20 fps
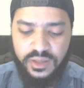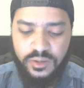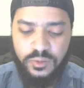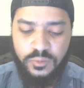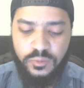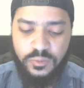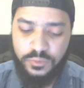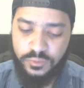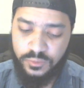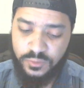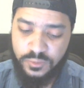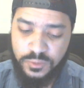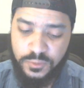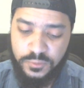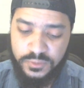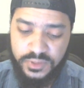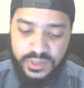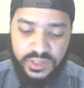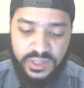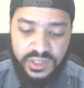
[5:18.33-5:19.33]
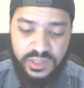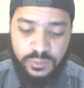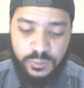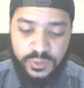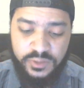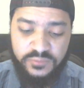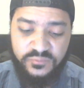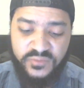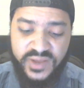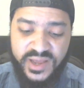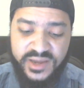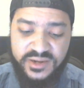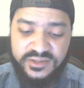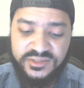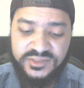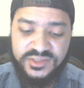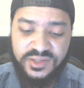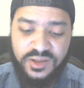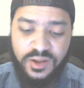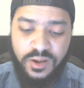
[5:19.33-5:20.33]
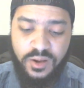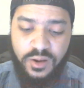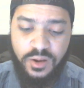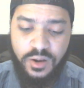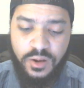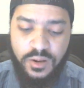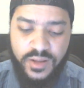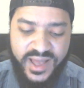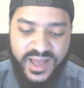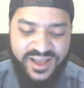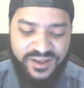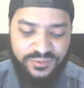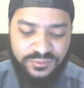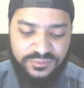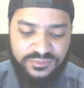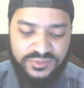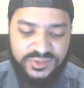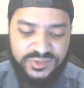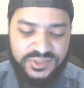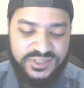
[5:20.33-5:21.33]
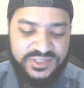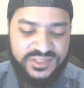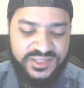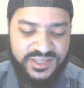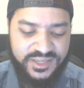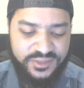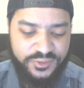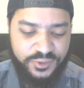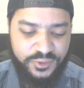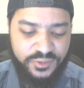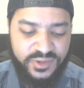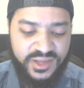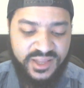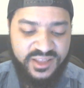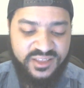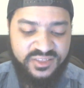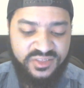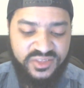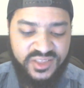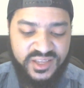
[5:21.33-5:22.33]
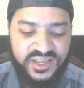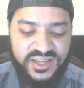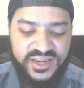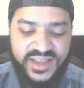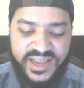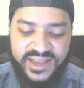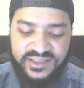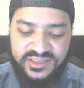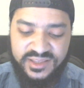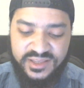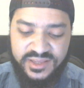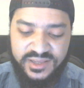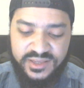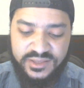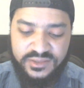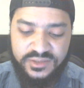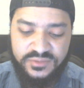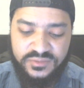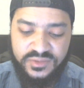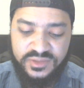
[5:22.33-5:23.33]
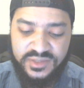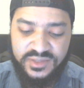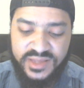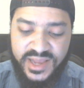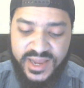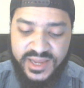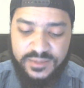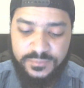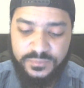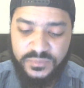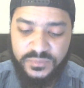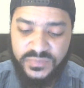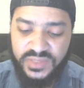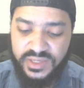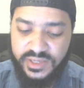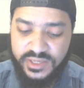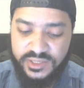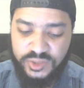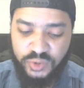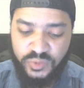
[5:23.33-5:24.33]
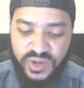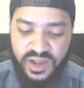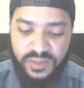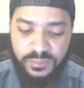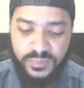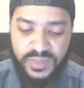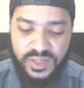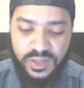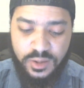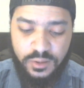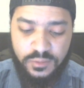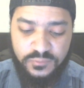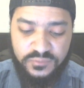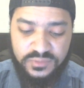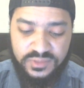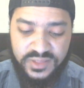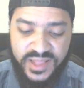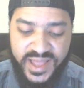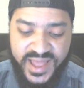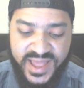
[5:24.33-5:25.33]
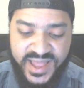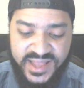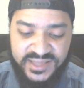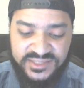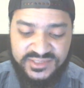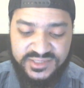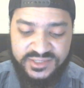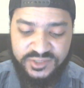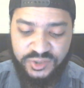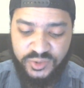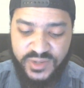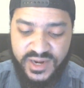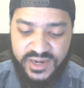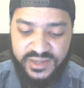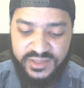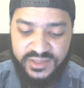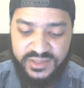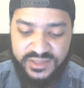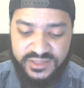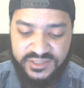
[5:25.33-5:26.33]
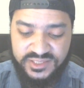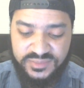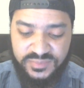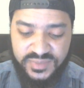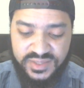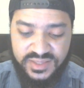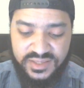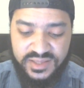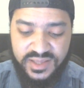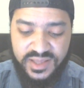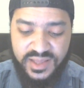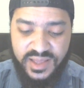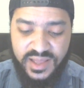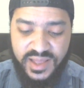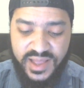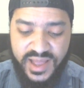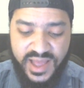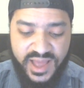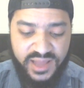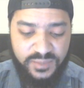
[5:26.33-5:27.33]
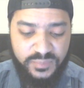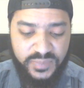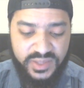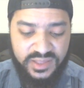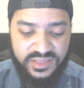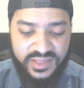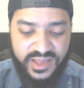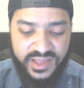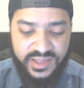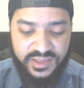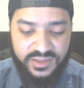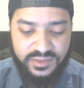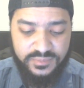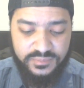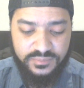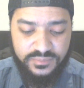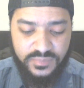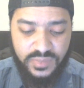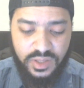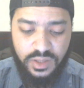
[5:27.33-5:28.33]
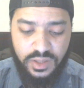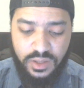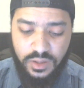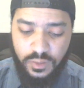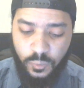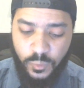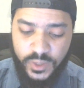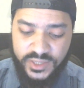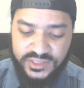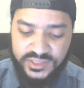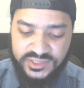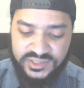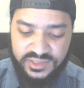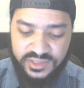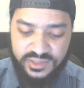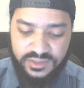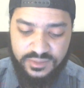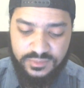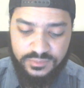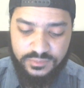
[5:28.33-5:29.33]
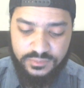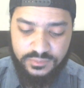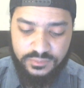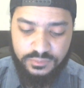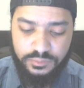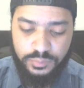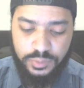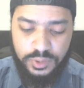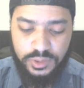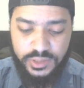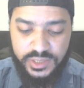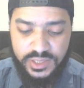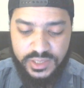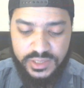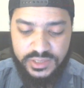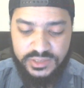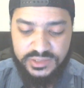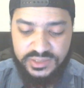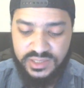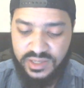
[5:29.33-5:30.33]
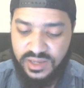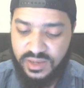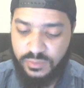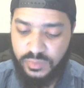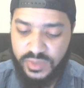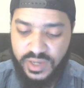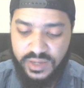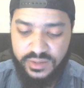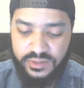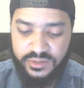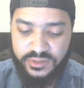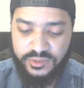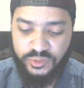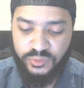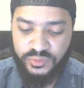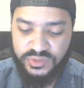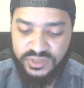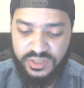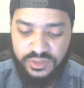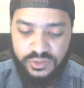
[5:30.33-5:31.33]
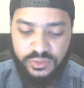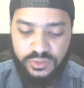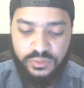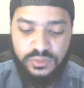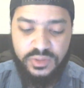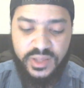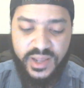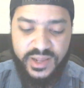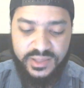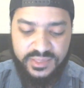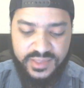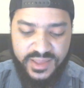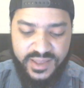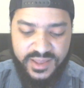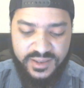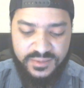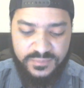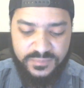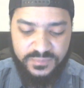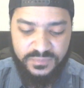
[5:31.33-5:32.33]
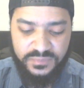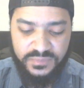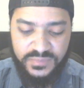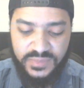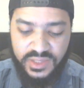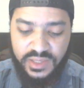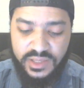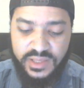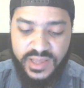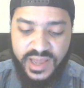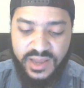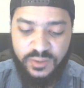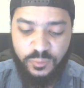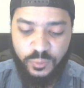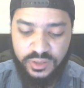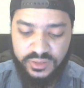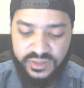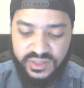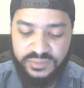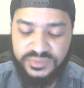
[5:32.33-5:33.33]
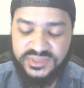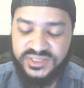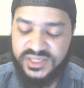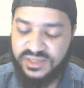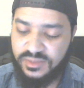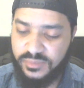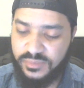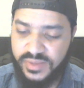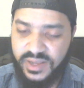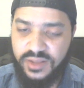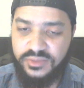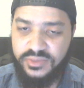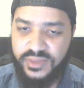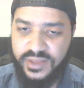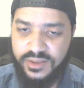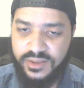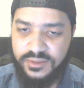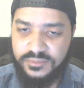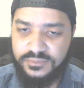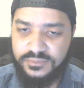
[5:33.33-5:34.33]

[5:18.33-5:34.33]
quote unquote, he would invite us all out together, and then at the end of the night, he'd drop me off last and try to kiss me. I'd be like, Wesley, please, I'm not interested in you like that. He got really upset about that.